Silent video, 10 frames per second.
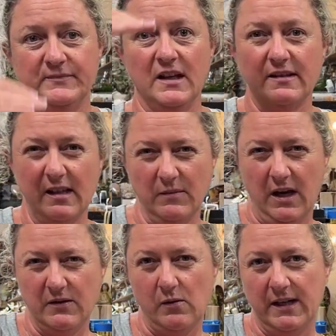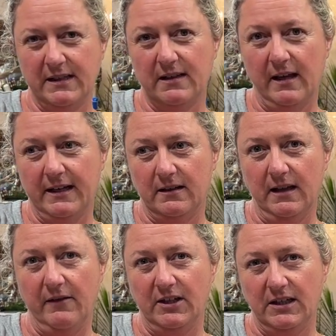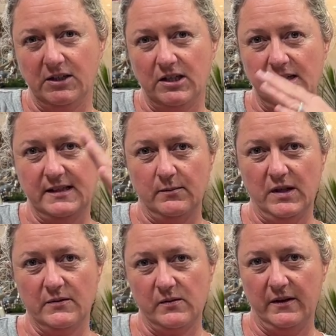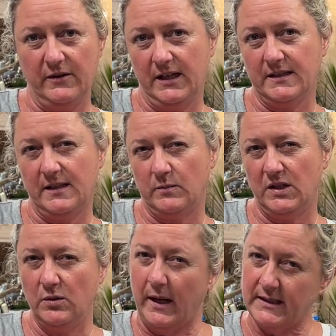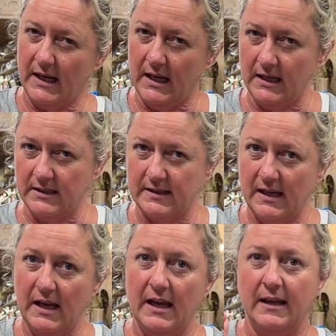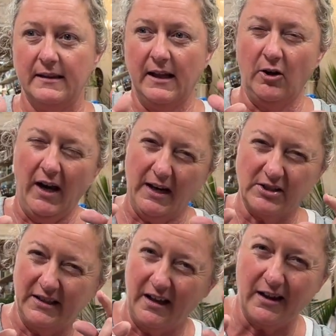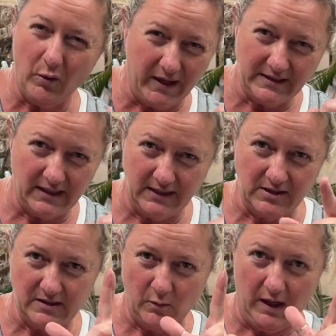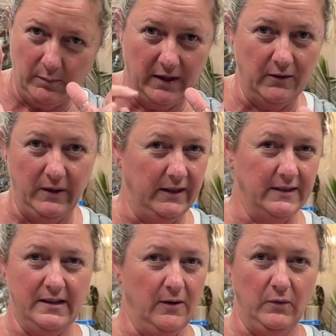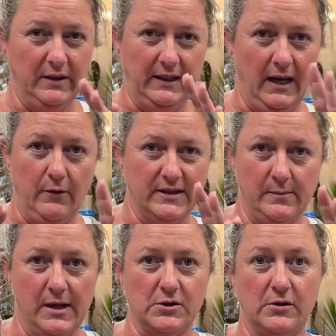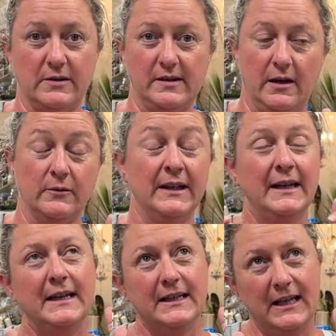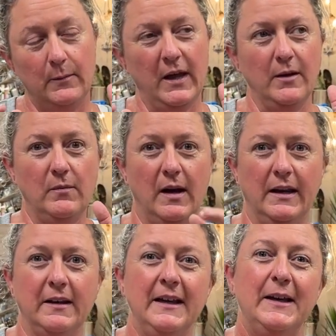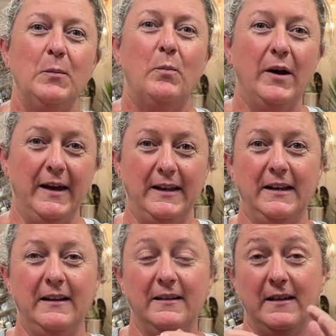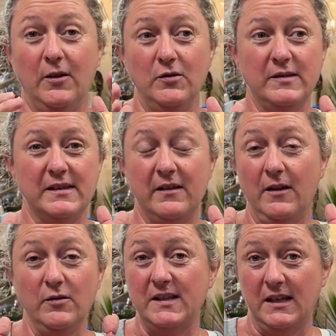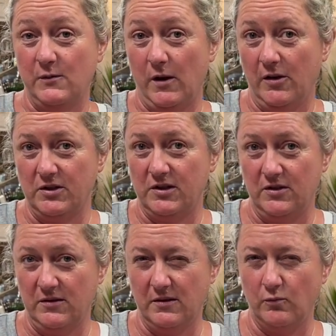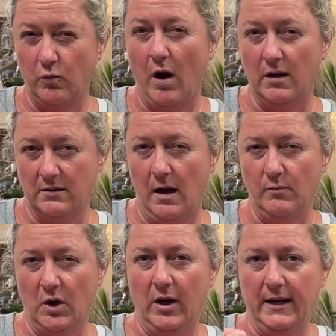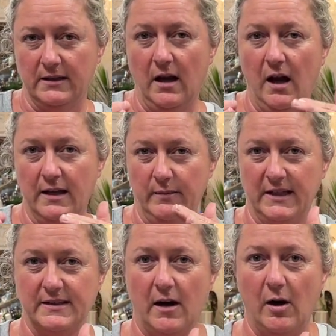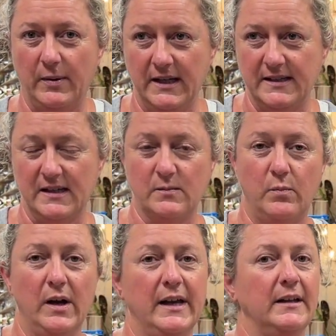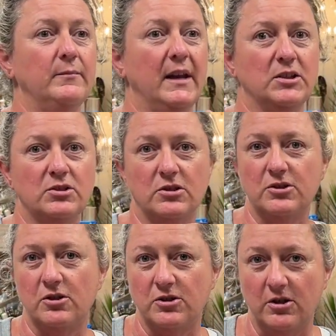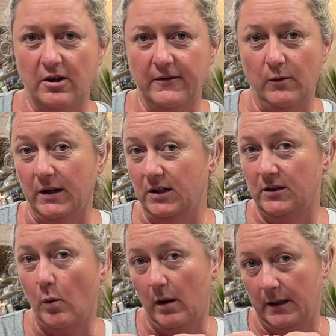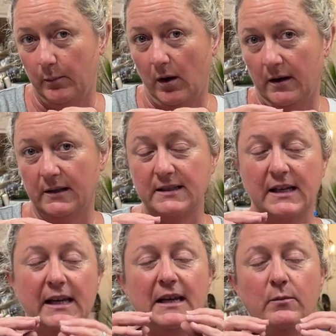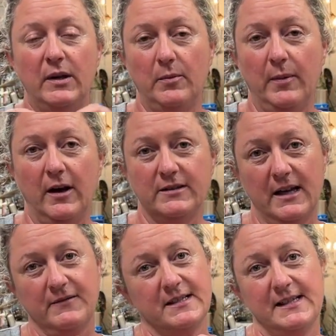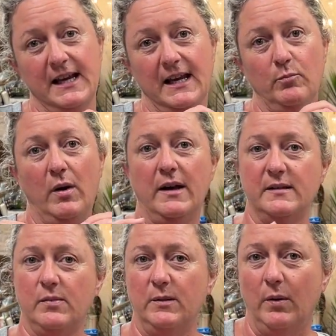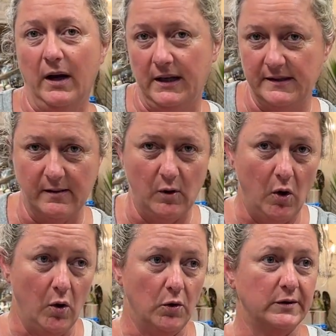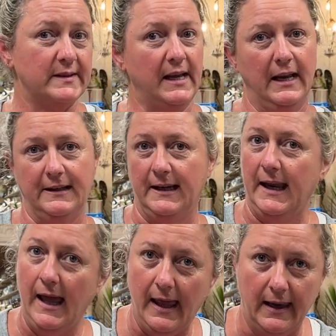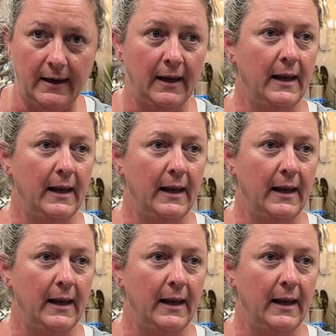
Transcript: sometimes we'll get to like 11 inches. Sometimes we'll even get some 2x10s that are actually not quite 10 inches wide, by the way. That's not really how it's measured, so keep that in mind. But those things, we all just use raw lumber and cut them into our pieces. But make sure if you want a good quality product, be prepared to have to sand, possibly putty some holes, sand again,